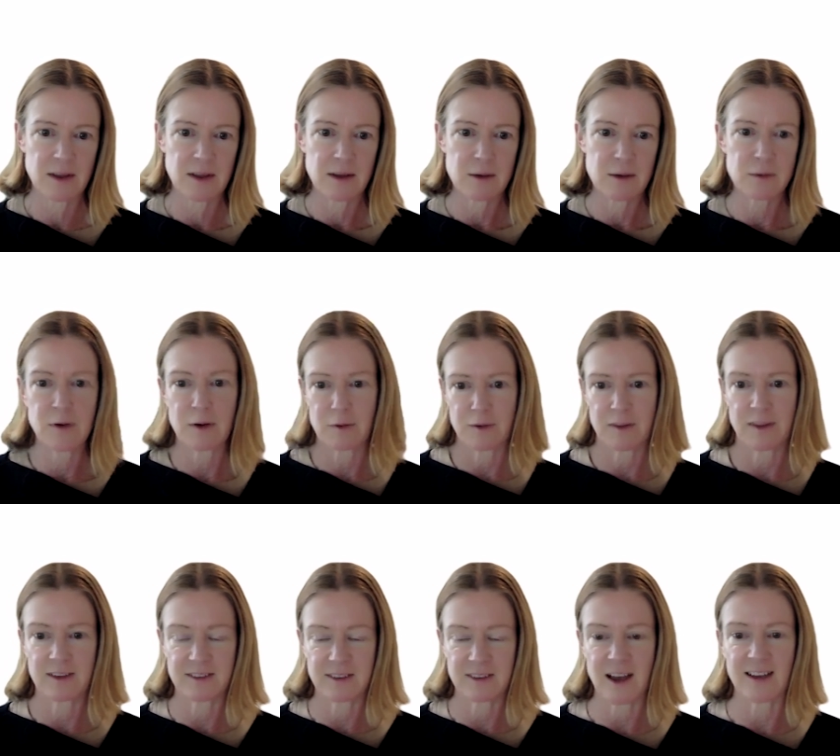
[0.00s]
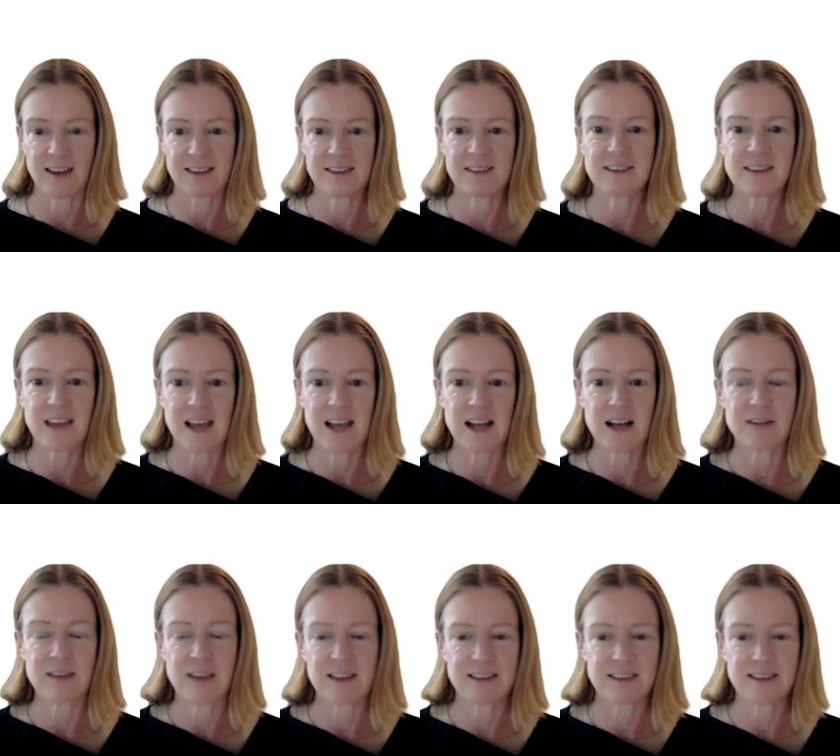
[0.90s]
fit for the size and scale of
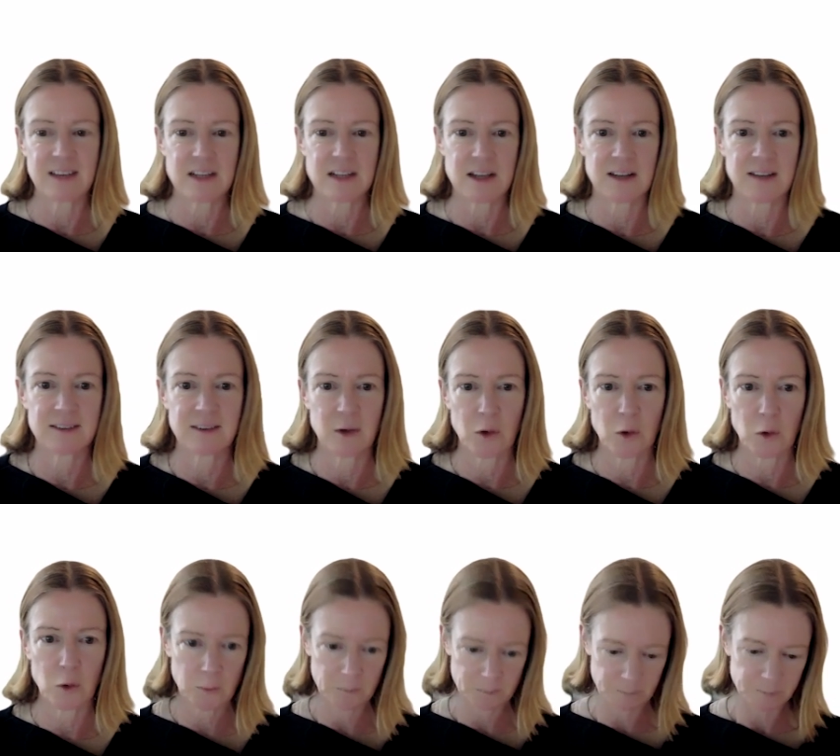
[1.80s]
our sector. So